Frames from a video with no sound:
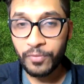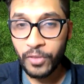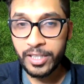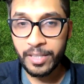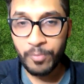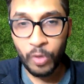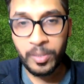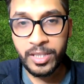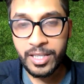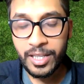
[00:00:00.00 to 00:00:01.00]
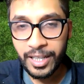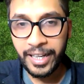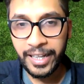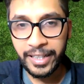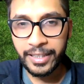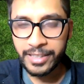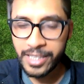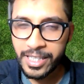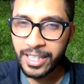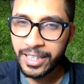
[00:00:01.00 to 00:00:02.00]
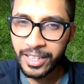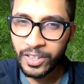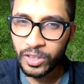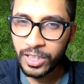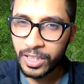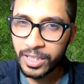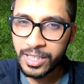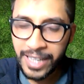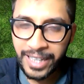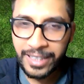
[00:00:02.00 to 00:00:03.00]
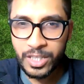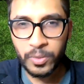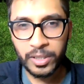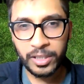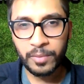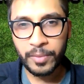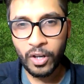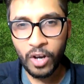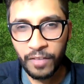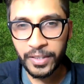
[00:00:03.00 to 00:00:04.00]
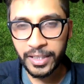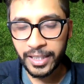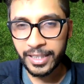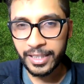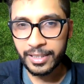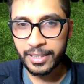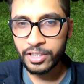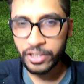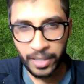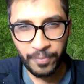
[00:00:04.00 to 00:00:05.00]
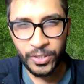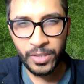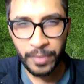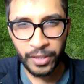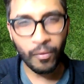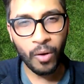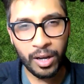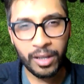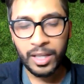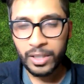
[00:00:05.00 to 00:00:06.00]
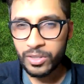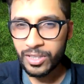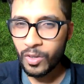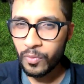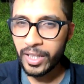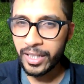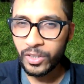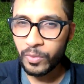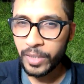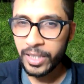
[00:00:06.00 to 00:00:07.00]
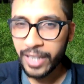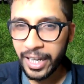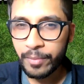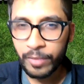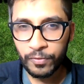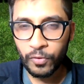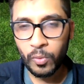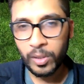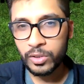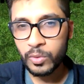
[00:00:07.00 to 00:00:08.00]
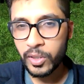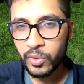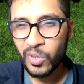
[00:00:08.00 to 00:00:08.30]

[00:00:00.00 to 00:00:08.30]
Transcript: Forest had moments, and just that, the tactics were a little bit off. I think the shape was a bit wrong to start with. I think you play a diamond 4-1-2-1-2.